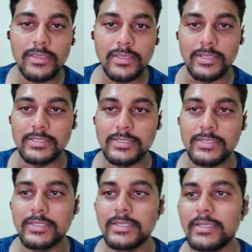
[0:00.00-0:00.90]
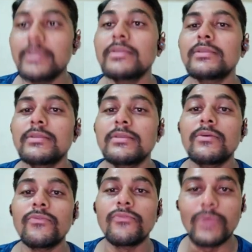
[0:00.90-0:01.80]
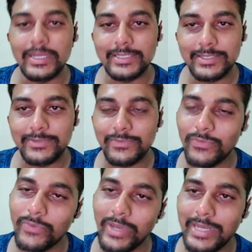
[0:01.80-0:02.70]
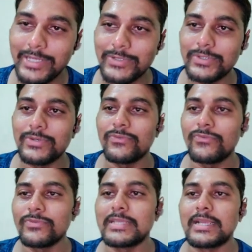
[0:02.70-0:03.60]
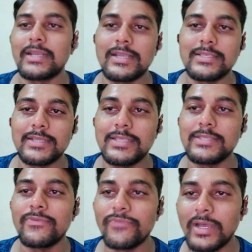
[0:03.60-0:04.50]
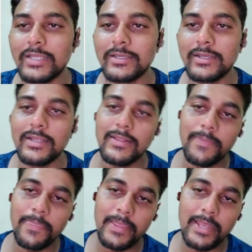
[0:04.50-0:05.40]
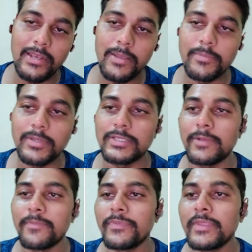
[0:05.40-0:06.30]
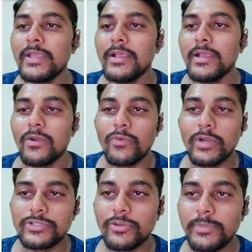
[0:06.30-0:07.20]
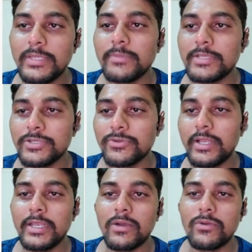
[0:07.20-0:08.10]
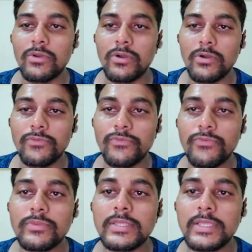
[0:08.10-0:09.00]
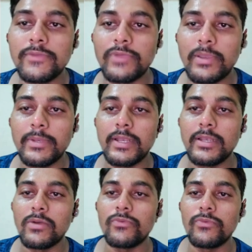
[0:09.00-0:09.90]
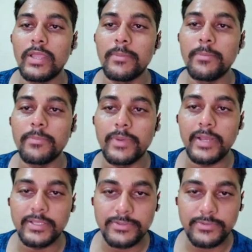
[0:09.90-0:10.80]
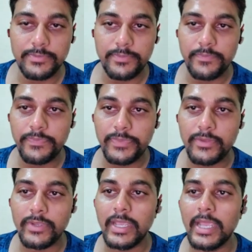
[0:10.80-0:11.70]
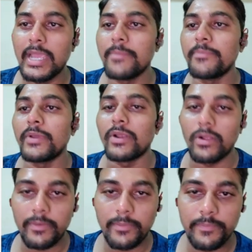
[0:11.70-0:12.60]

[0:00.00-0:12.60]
Yes, father. Very good. Second answer is father and mother. What should be the masculine noun of the feminine noun? Empress. Okay, emperor.